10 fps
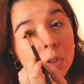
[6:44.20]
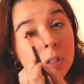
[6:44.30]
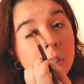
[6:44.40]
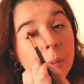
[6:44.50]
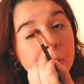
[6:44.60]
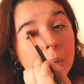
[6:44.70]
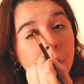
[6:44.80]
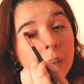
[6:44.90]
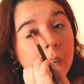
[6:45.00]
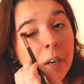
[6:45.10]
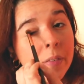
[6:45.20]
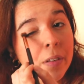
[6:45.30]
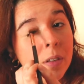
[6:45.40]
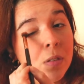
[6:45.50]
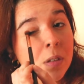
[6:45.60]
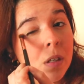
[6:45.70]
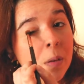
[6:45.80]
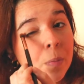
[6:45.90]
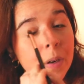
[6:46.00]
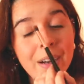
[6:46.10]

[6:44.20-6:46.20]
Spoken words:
It's so much harder. I have to use the